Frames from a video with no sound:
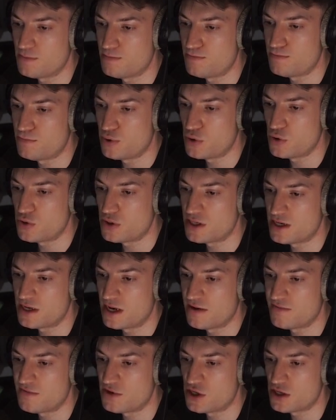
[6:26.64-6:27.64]
boost,
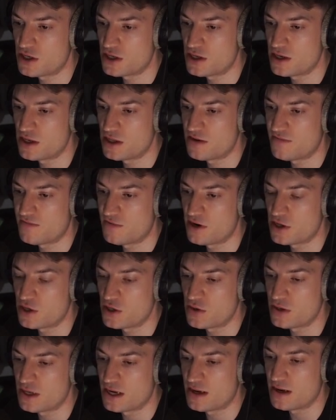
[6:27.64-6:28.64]
I've just turned the
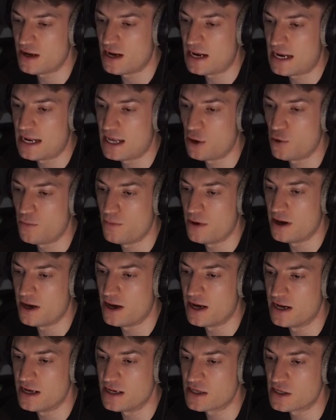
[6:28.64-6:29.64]
threshold down a little bit
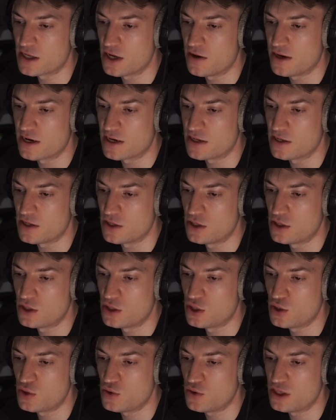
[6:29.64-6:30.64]
and it's going to
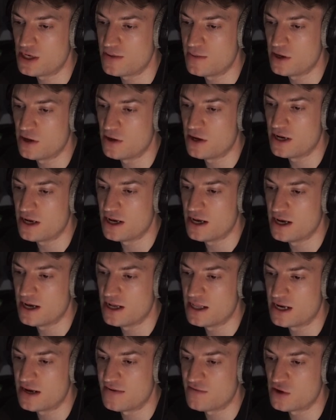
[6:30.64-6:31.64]
2 dB on here,
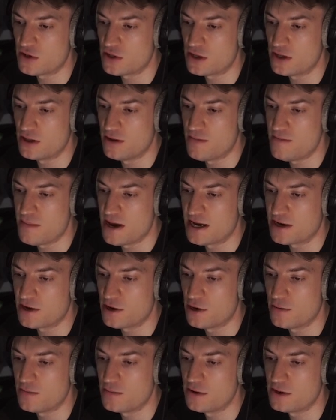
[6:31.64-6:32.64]
and then I've just done the
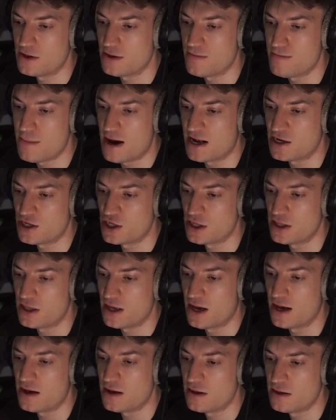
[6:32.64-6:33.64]
makeup to match
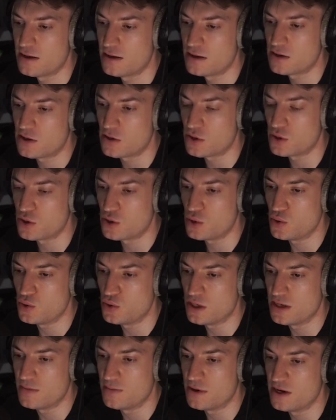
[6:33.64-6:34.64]
that, so 2
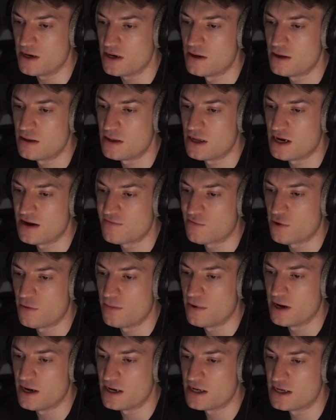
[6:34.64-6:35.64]
dB. Then I've got
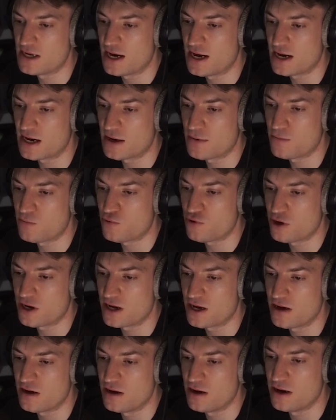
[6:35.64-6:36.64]
my attack pretty
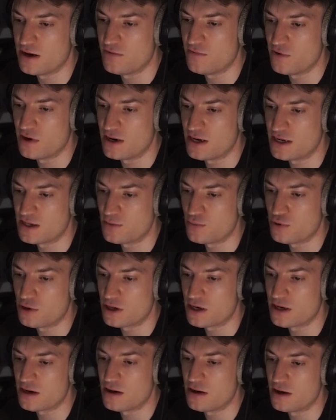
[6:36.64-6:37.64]
high and release
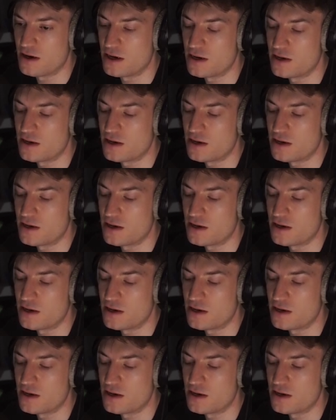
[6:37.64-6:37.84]
pretty high,